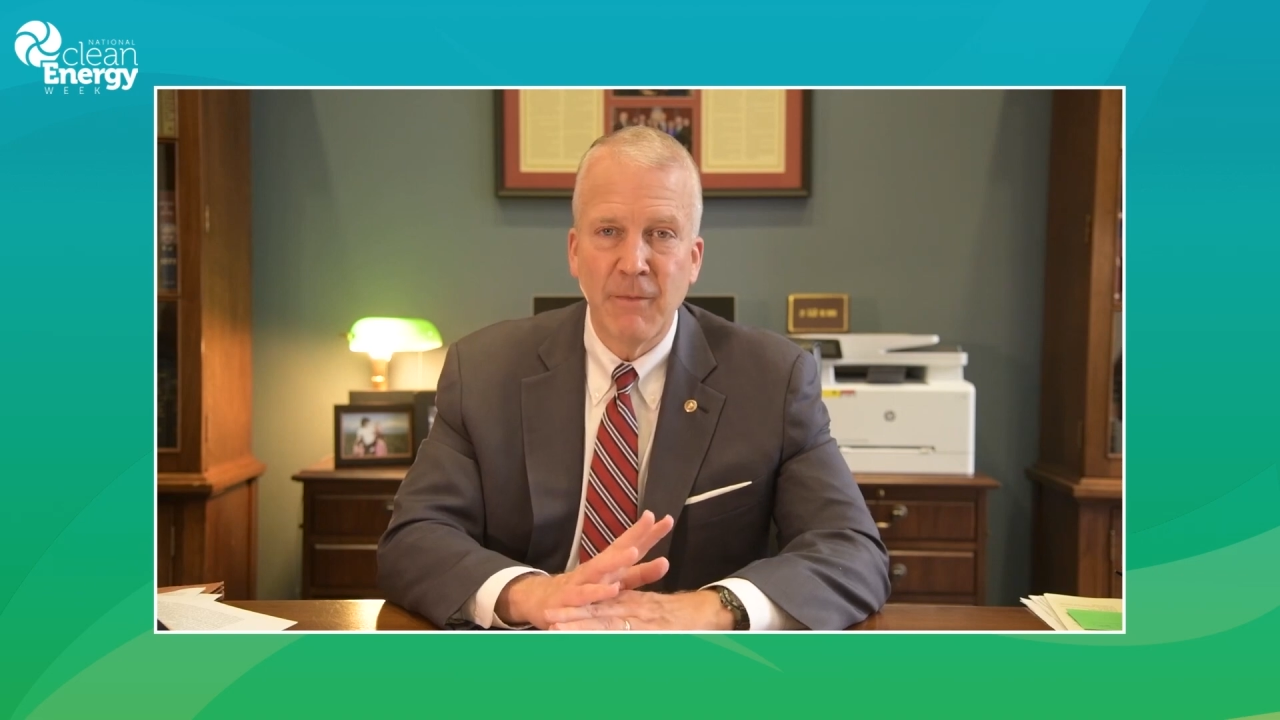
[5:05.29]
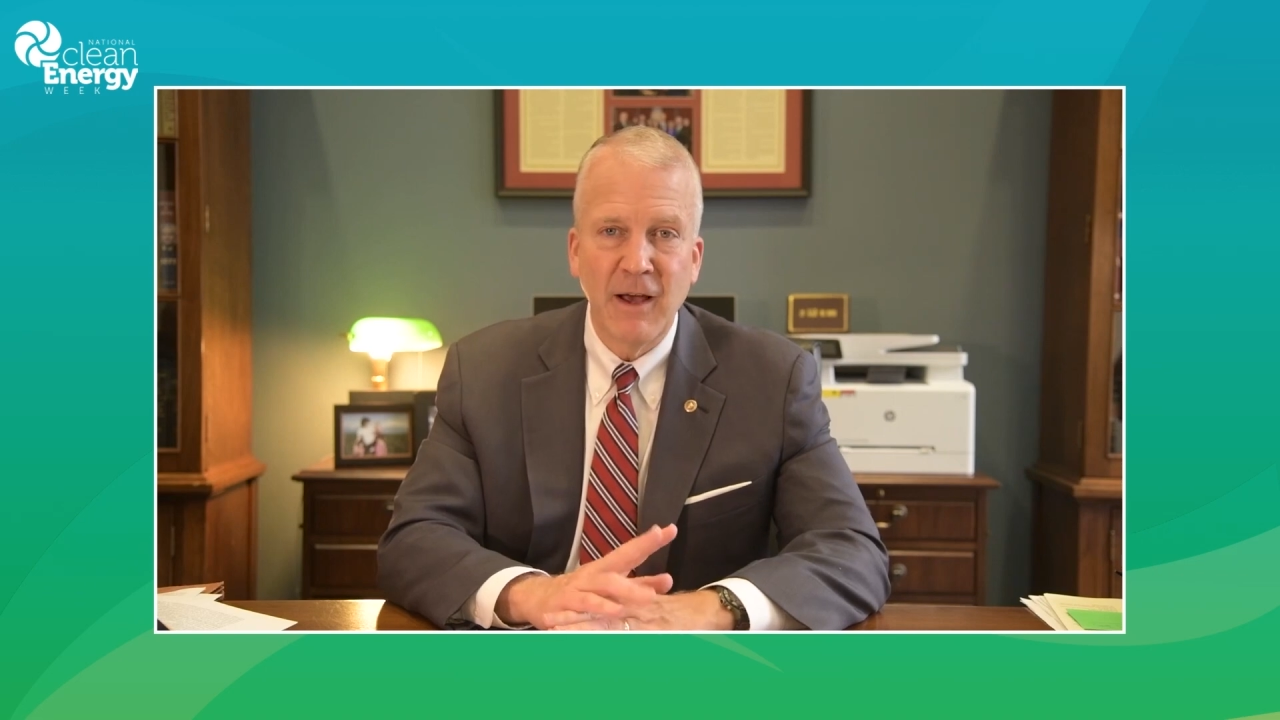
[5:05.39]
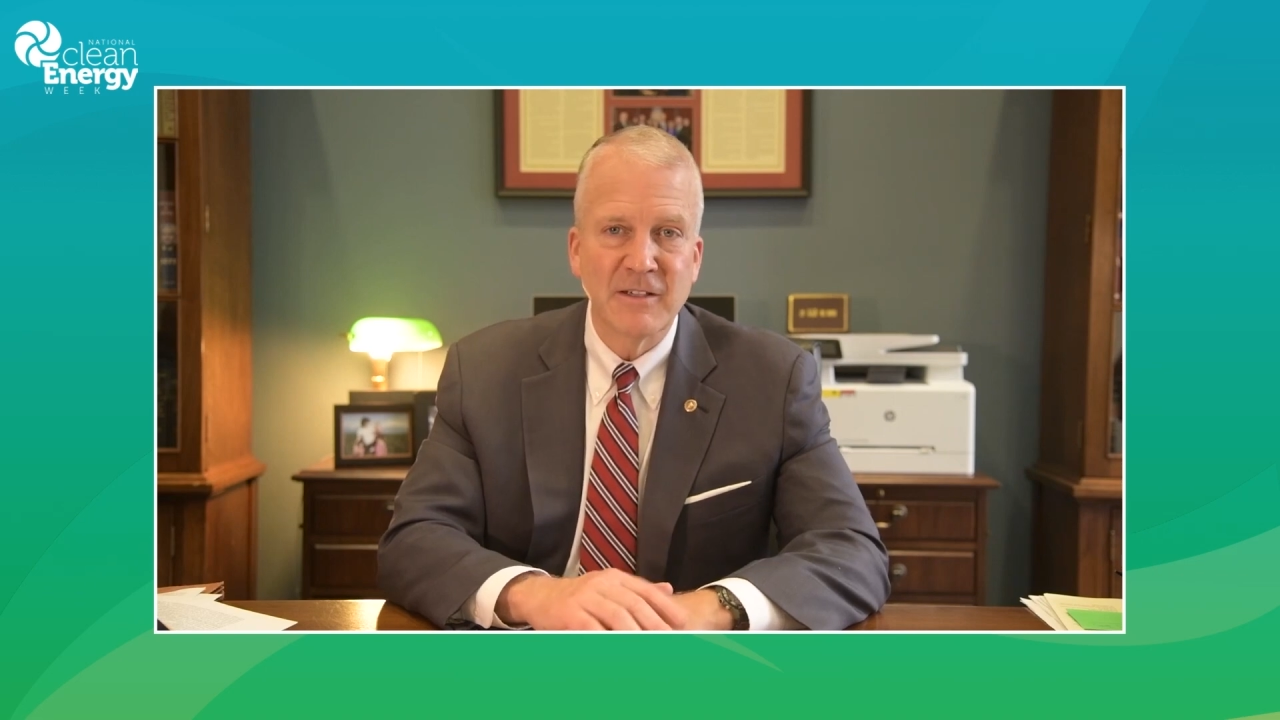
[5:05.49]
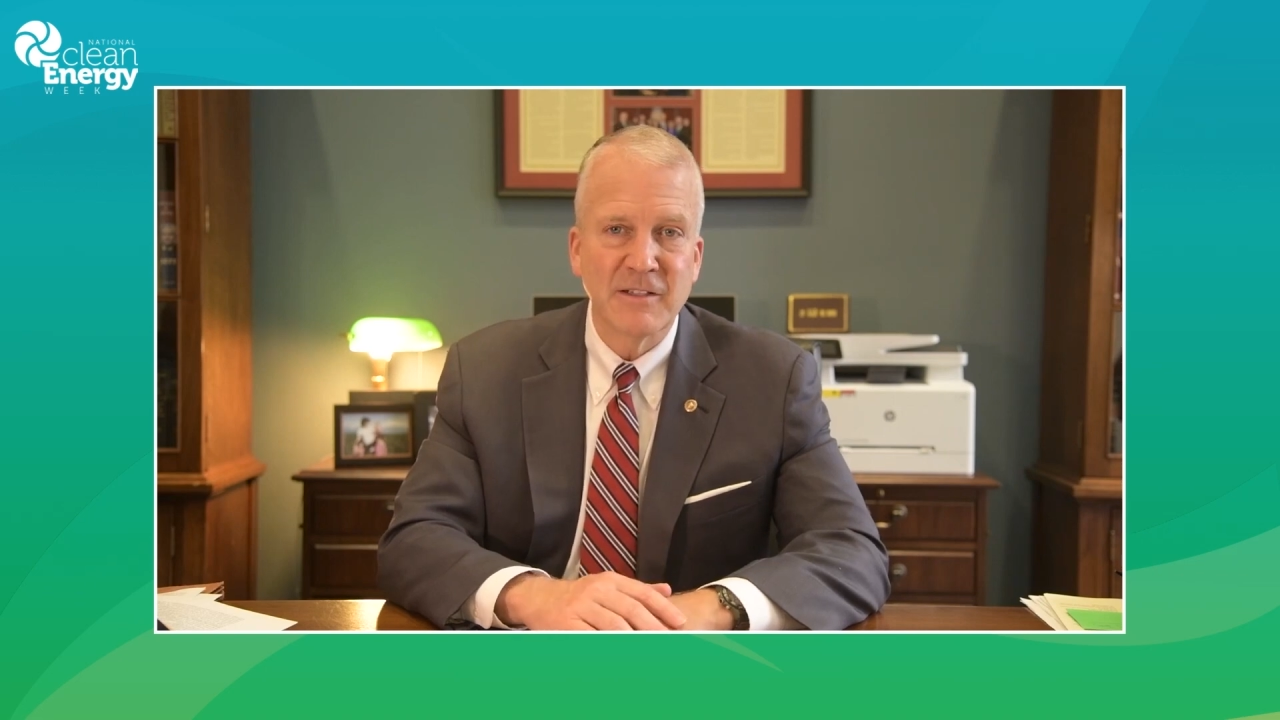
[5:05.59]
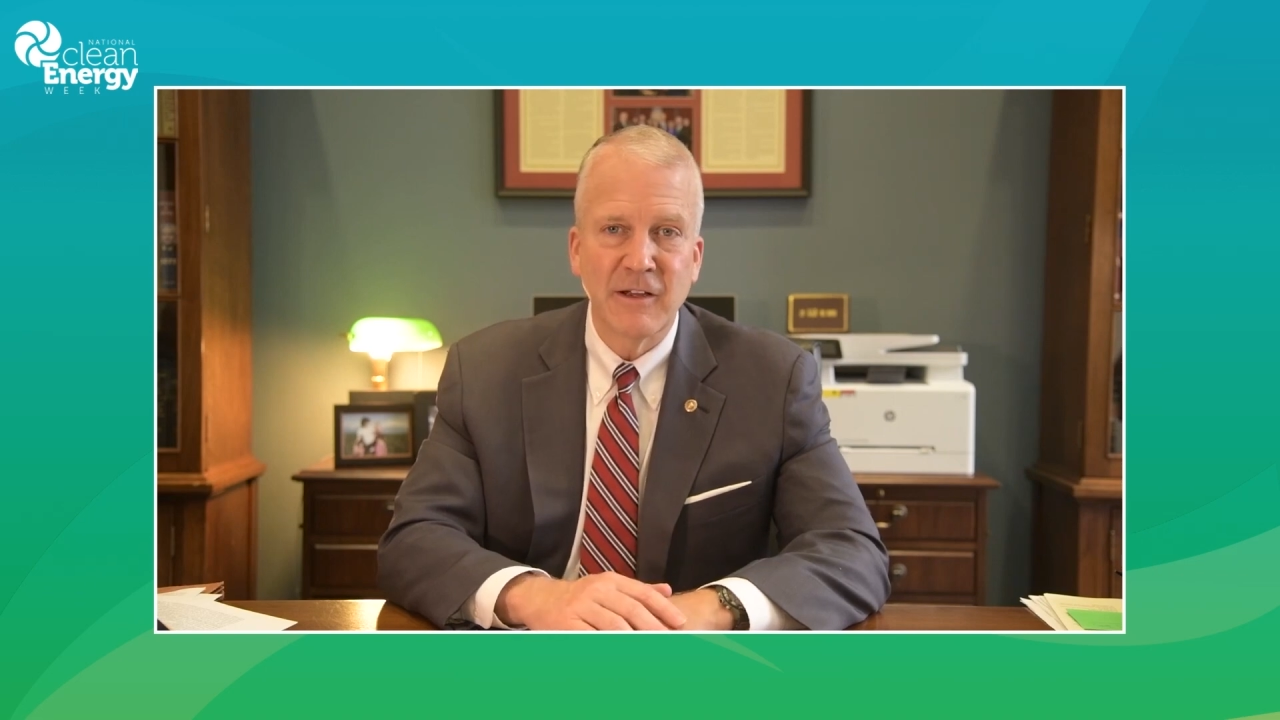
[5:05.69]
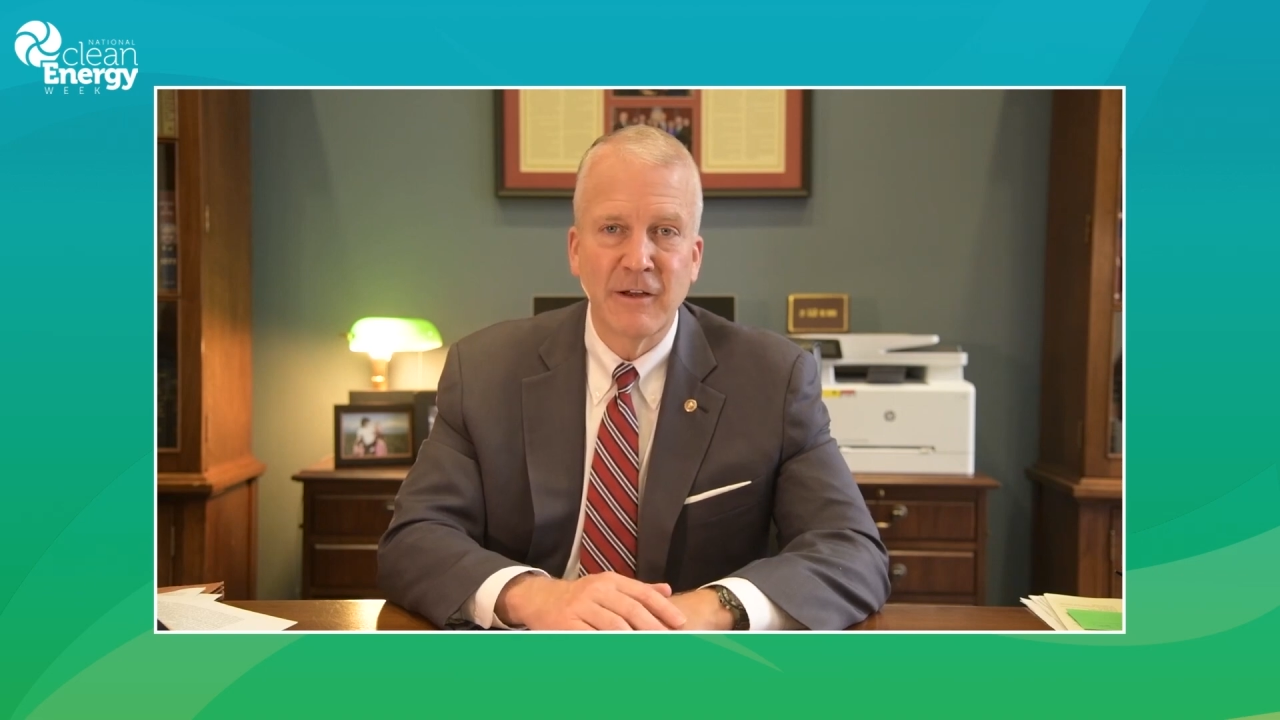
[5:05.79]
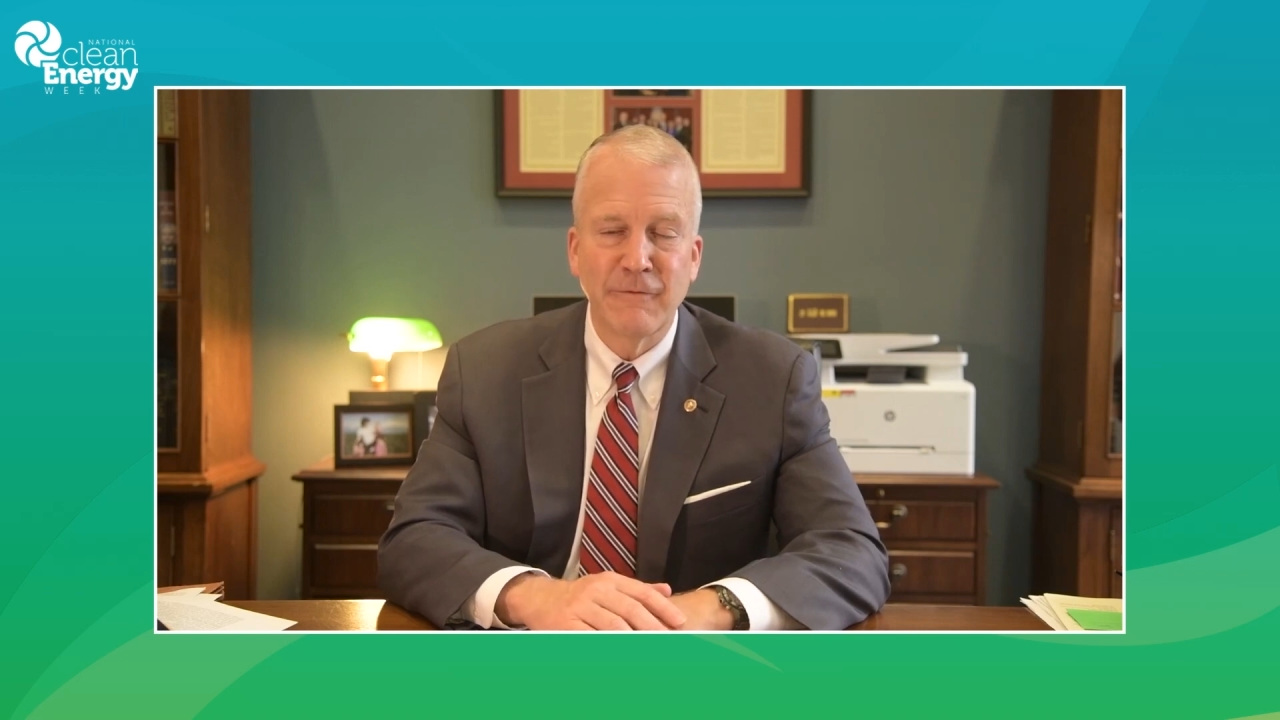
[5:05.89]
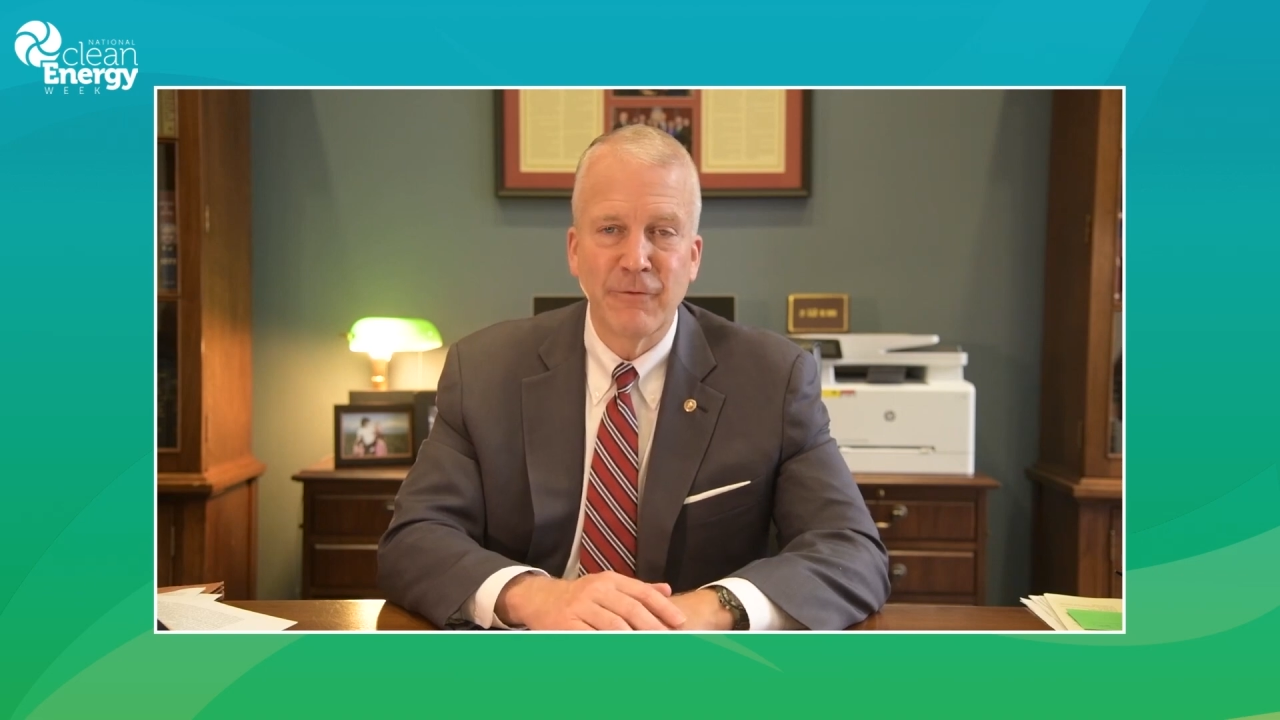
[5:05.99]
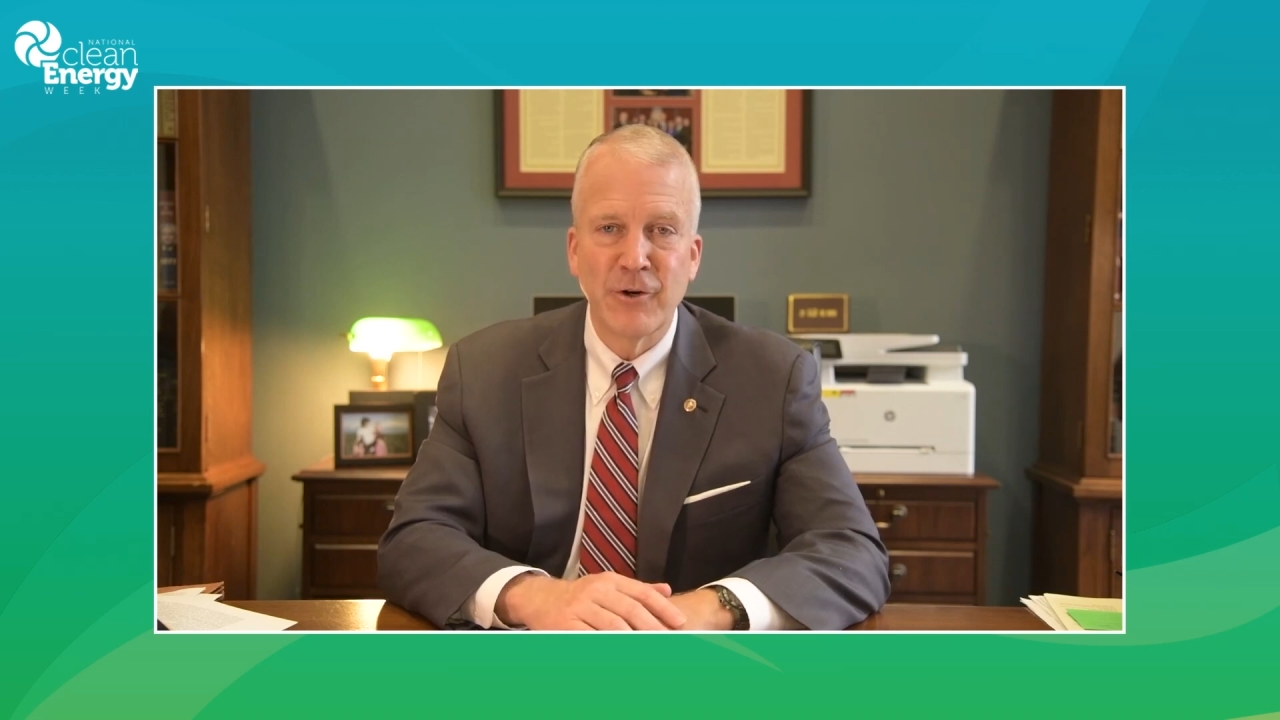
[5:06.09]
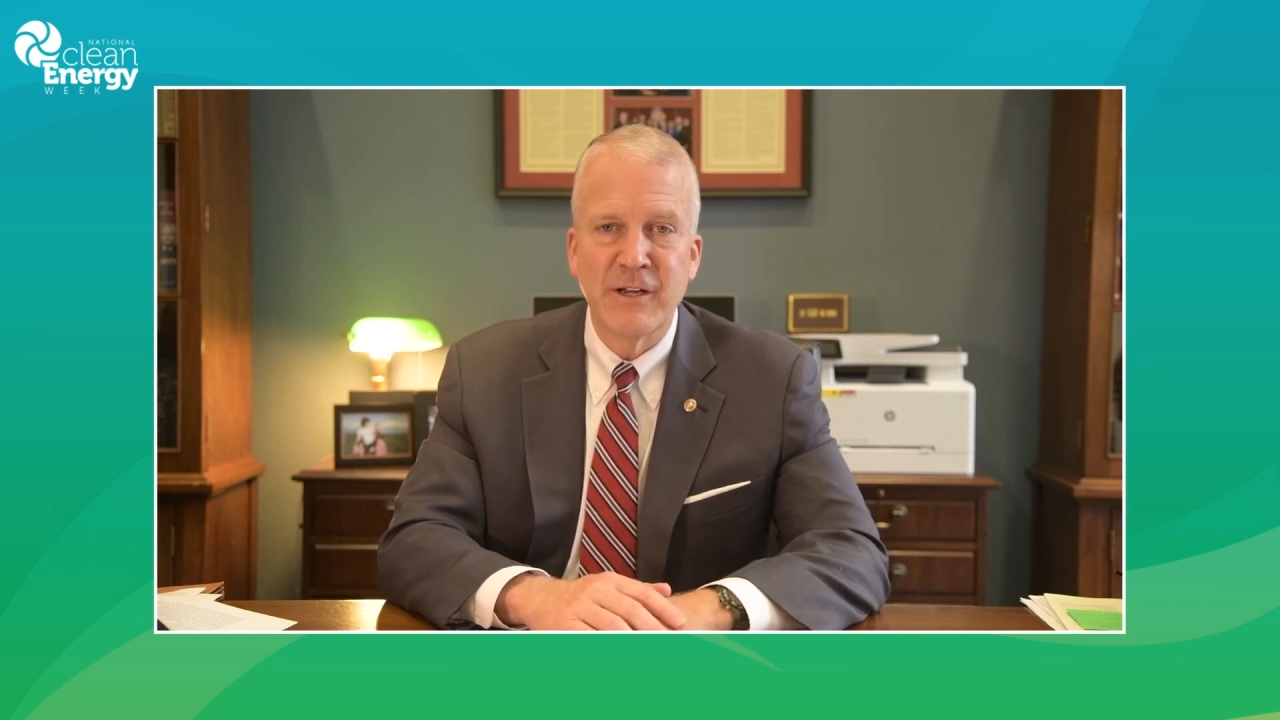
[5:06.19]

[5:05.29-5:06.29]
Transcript: my state for